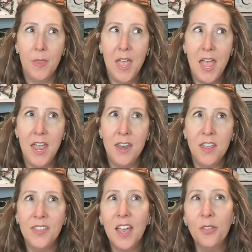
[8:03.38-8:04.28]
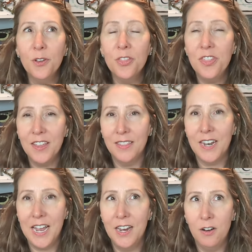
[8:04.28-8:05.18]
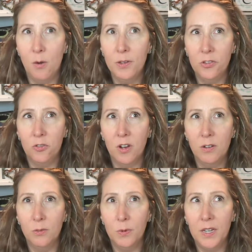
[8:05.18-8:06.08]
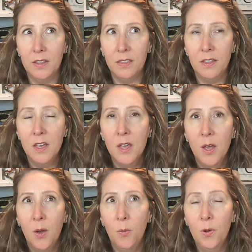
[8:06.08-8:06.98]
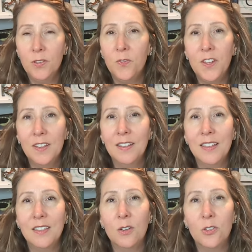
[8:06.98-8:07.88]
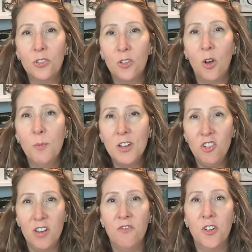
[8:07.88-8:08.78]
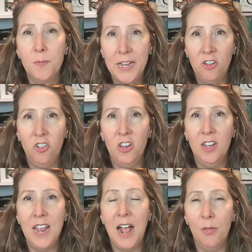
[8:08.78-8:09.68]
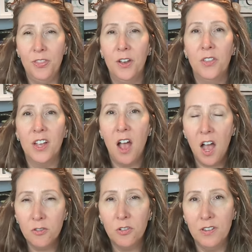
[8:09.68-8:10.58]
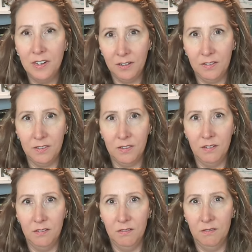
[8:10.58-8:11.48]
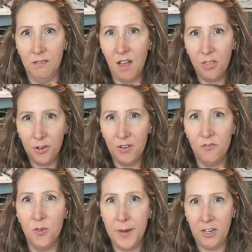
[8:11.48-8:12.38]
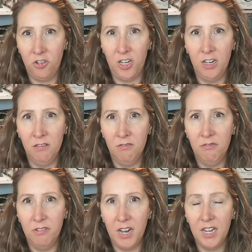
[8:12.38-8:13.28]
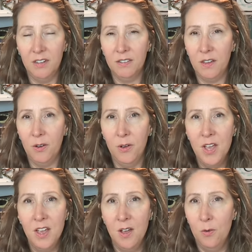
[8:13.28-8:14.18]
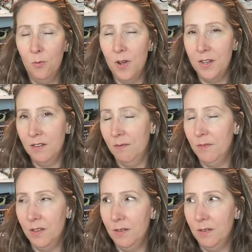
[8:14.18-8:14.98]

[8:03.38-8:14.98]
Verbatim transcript: and the other thing that I had always struggled with was feeling like there's so much information out there that contradicts other information, right? So one